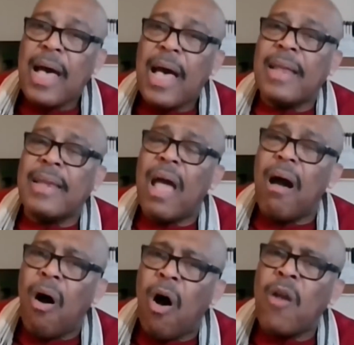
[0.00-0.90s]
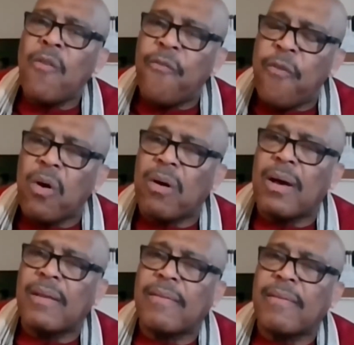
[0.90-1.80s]
And they all
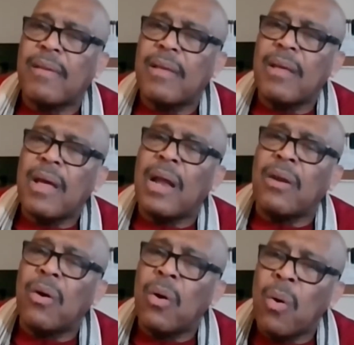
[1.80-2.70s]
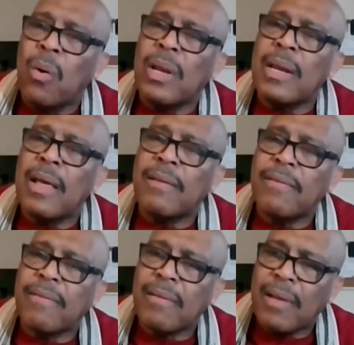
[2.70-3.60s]
focus on the
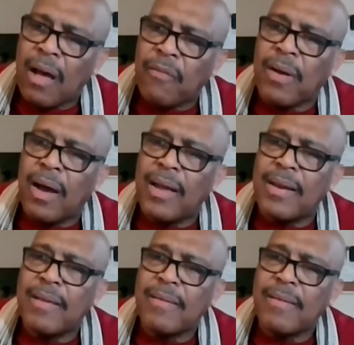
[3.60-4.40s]
holiness of God.